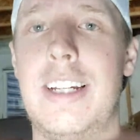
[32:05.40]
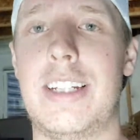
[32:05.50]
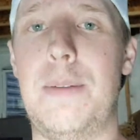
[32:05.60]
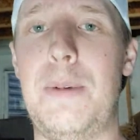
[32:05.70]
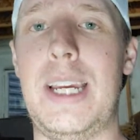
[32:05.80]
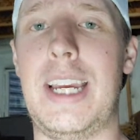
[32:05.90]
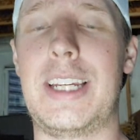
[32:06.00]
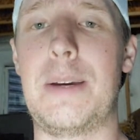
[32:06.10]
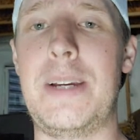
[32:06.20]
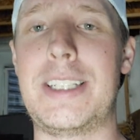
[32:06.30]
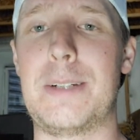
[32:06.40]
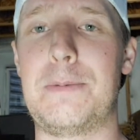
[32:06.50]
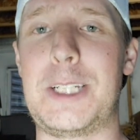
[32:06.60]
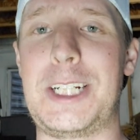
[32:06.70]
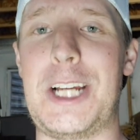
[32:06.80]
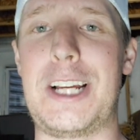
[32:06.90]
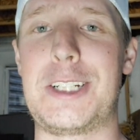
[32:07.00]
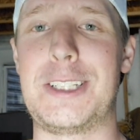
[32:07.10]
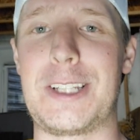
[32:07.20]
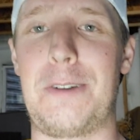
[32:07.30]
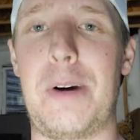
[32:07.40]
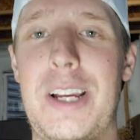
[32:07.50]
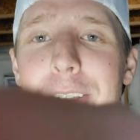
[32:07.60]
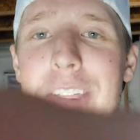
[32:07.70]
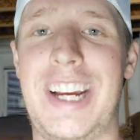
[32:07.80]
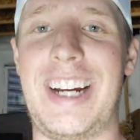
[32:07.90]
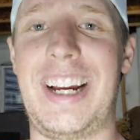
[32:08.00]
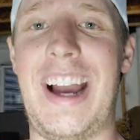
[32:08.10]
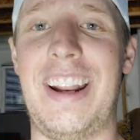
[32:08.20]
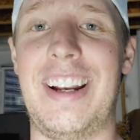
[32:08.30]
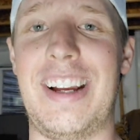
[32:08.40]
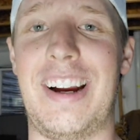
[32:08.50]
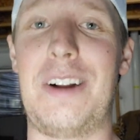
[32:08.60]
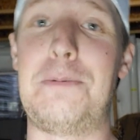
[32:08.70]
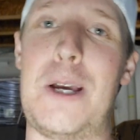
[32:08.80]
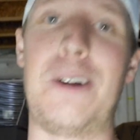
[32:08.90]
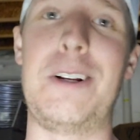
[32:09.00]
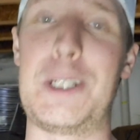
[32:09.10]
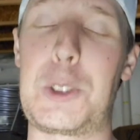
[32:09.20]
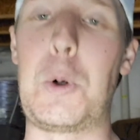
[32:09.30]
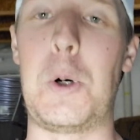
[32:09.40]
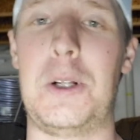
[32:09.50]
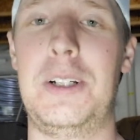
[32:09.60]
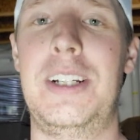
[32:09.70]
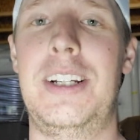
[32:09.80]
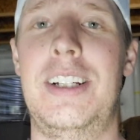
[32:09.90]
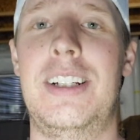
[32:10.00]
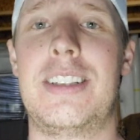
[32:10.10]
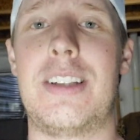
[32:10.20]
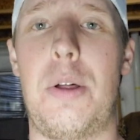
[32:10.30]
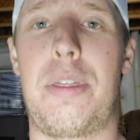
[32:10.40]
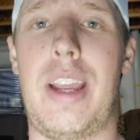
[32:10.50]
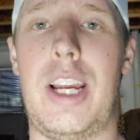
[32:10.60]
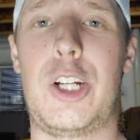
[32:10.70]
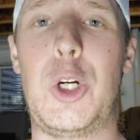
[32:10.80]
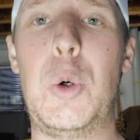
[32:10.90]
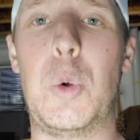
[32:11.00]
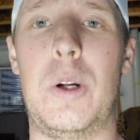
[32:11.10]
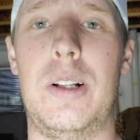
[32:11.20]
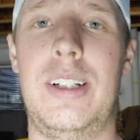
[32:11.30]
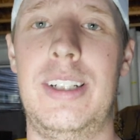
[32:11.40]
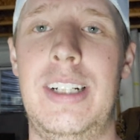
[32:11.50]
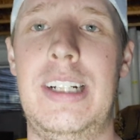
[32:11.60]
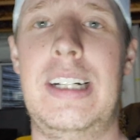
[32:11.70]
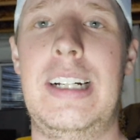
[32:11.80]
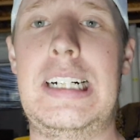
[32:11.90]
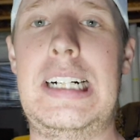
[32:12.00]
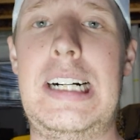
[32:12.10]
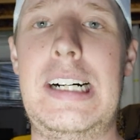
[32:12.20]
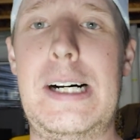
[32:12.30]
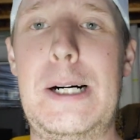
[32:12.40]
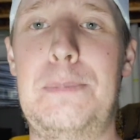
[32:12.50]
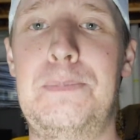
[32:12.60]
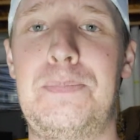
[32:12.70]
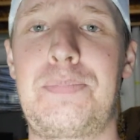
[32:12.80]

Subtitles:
Give me some suggestions on what you think I got in here, and I'm telling you, it's cool. So think cool. All